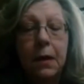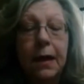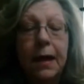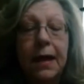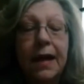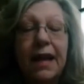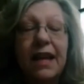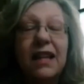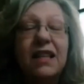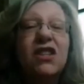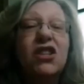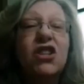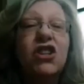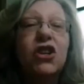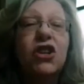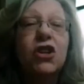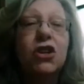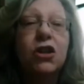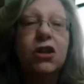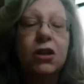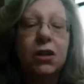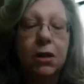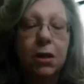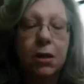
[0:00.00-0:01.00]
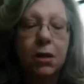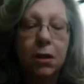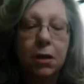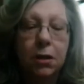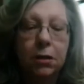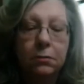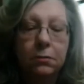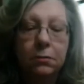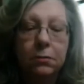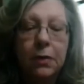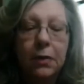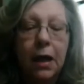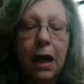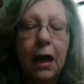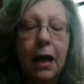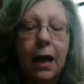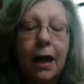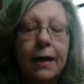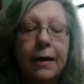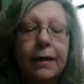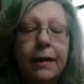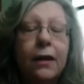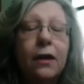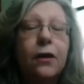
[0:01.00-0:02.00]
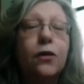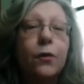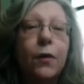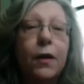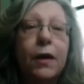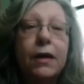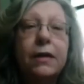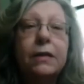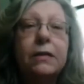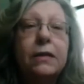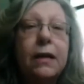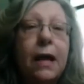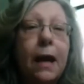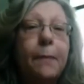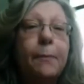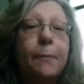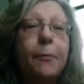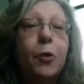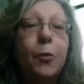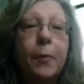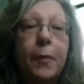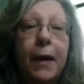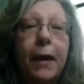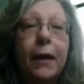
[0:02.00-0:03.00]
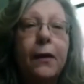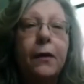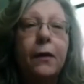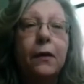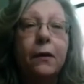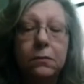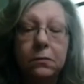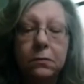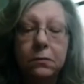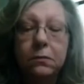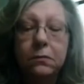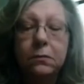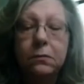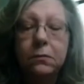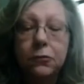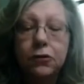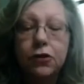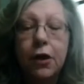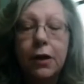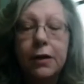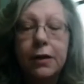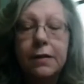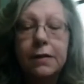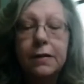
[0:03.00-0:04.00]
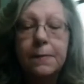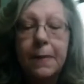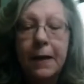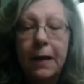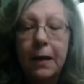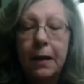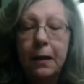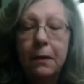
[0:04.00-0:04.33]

It stunk. I like the thread zapper better. Trust me.